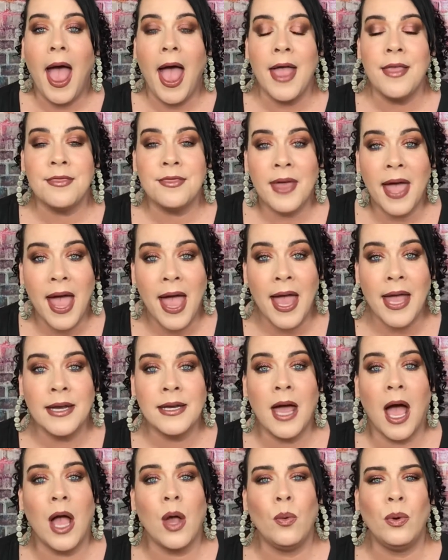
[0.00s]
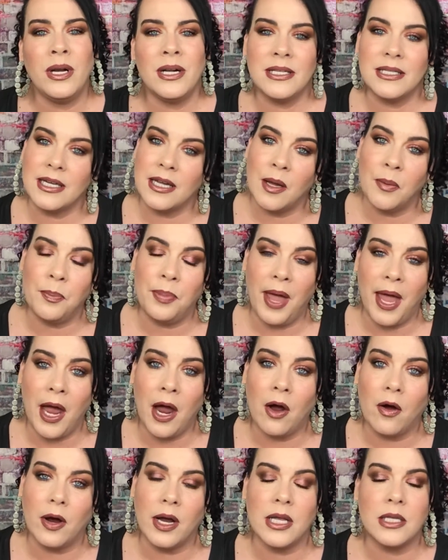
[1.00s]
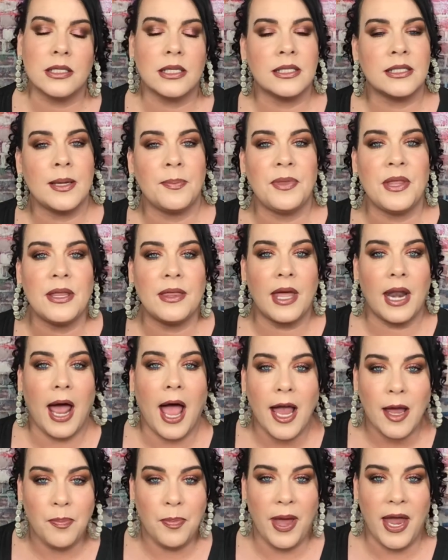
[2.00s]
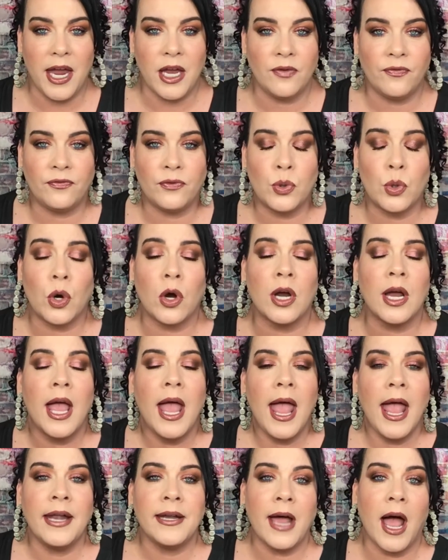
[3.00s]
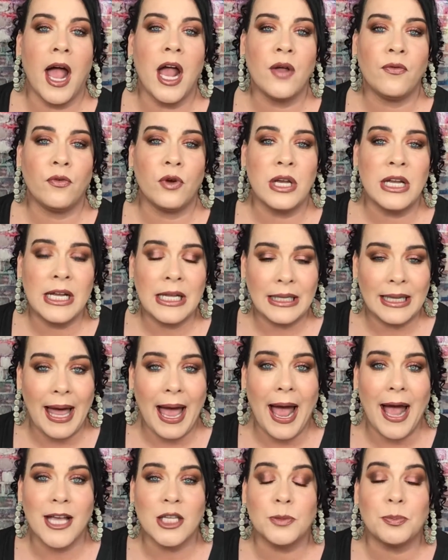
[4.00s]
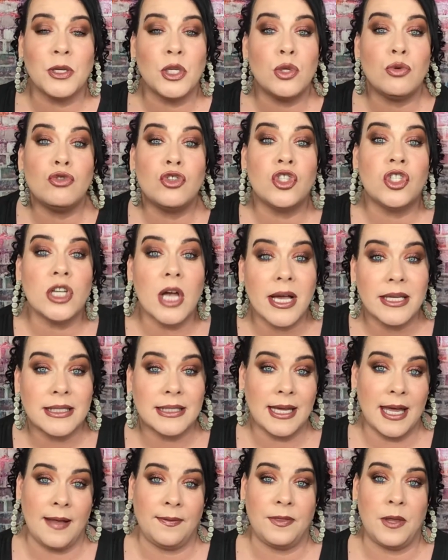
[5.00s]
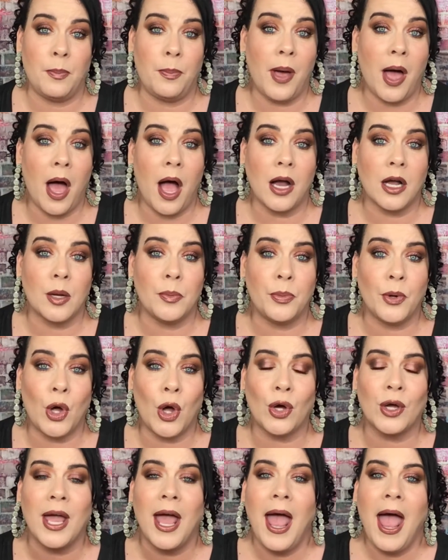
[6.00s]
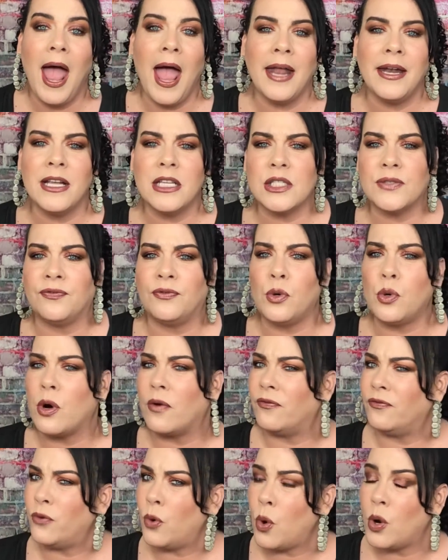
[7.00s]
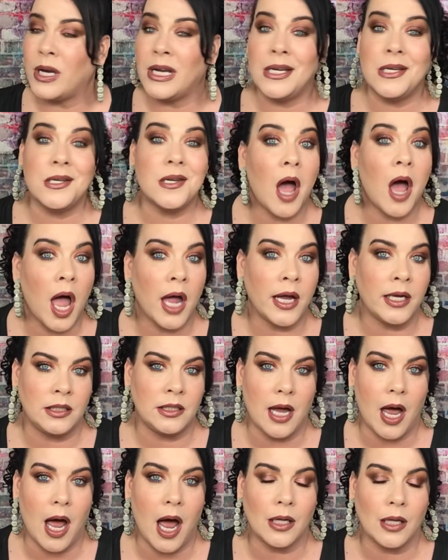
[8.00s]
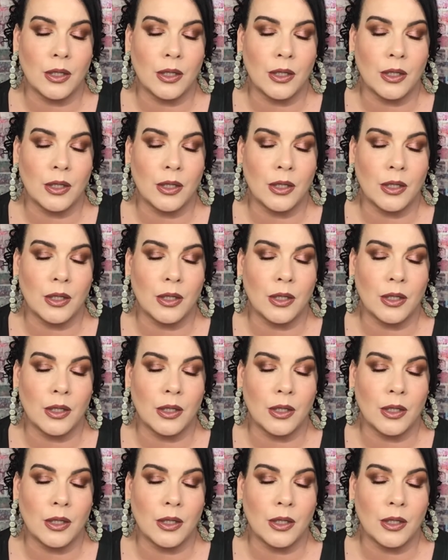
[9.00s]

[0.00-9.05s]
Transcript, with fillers: And then I wanted to compare it to something that I paid for, an Ivory Clasp, you just get the pocketbook, and it's for $49.